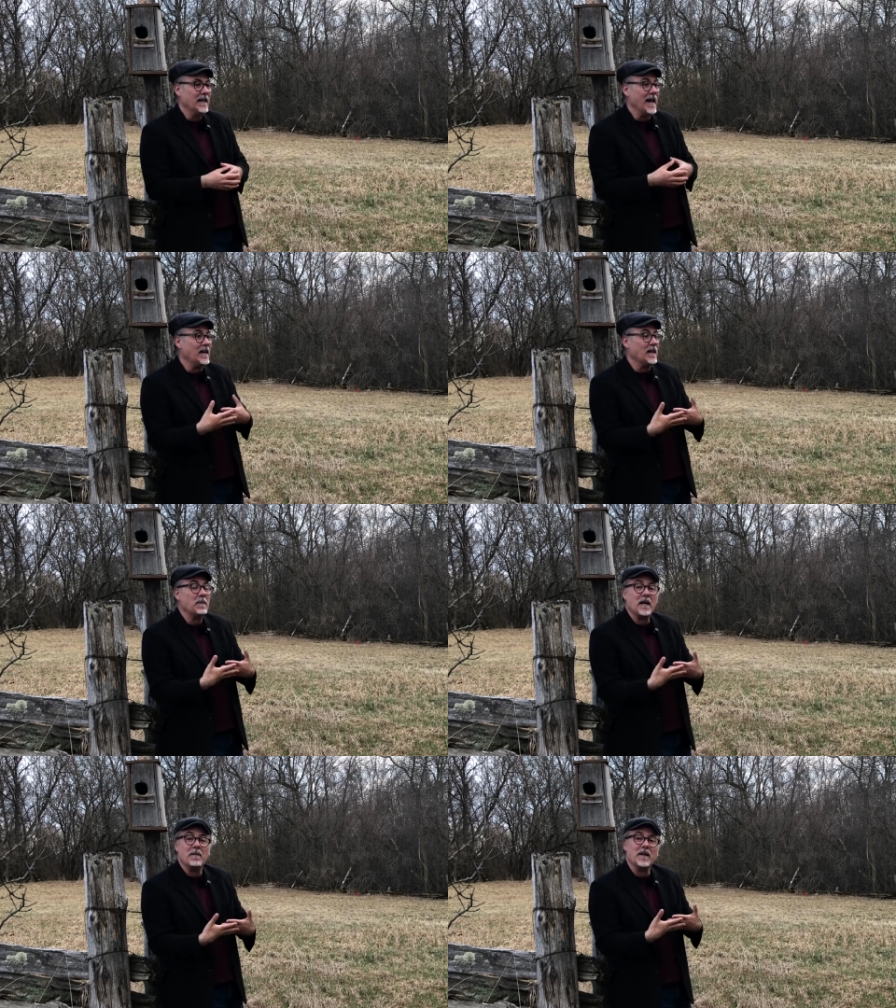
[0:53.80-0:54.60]
ended up
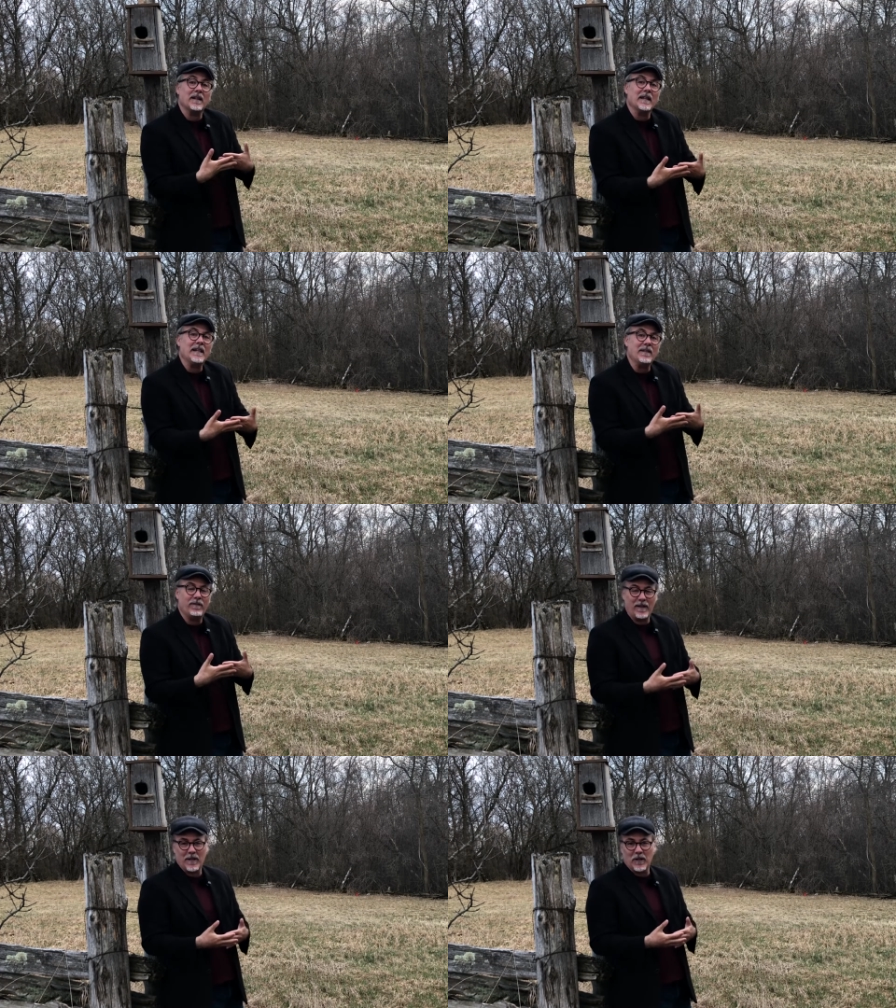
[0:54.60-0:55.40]
becoming a leading
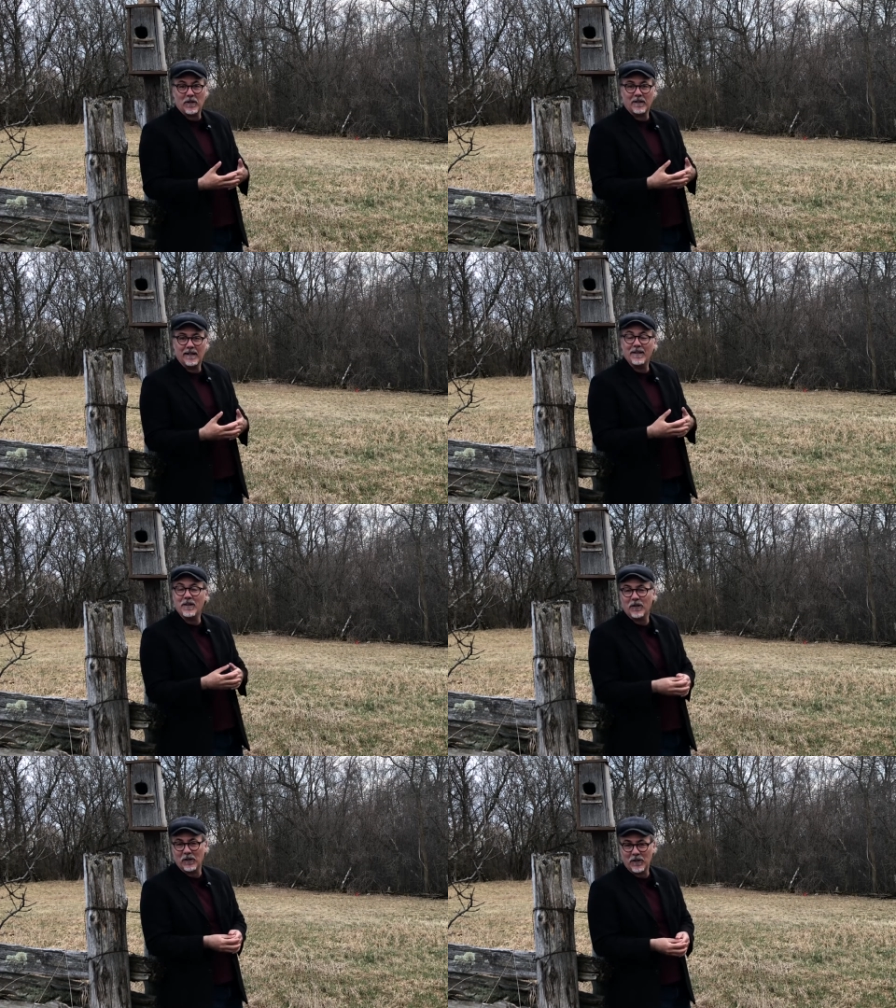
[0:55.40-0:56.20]
figure in
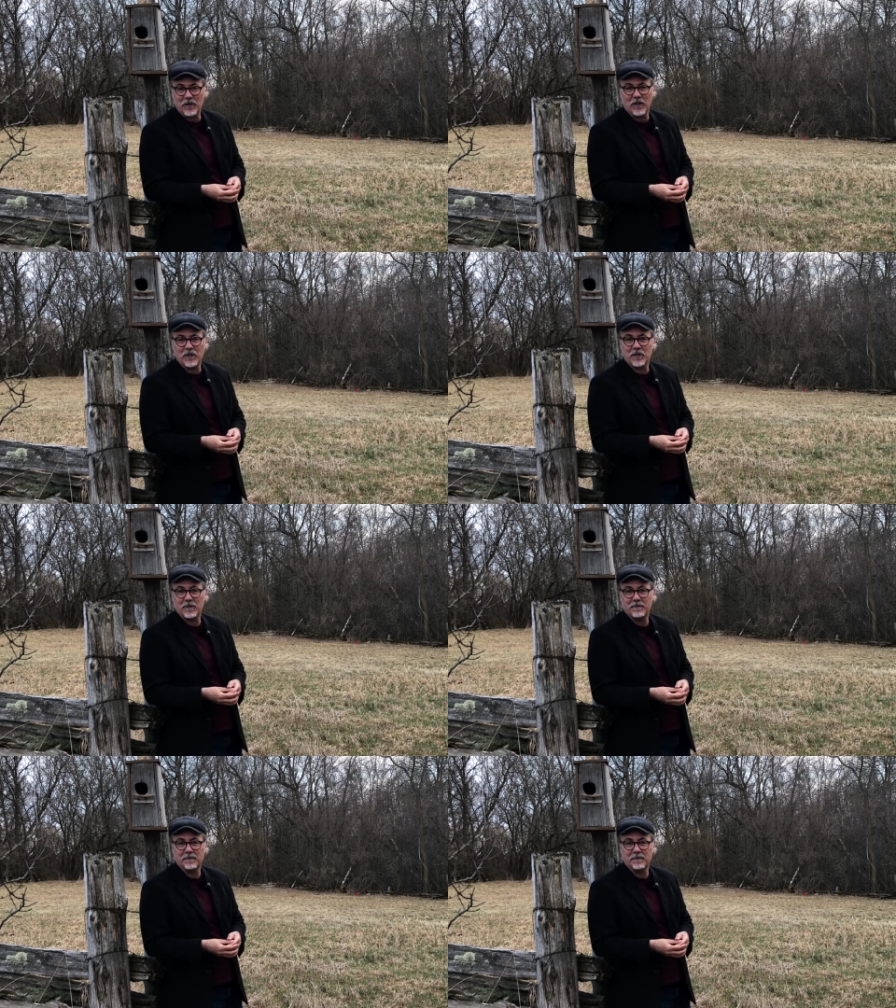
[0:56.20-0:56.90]
the early church.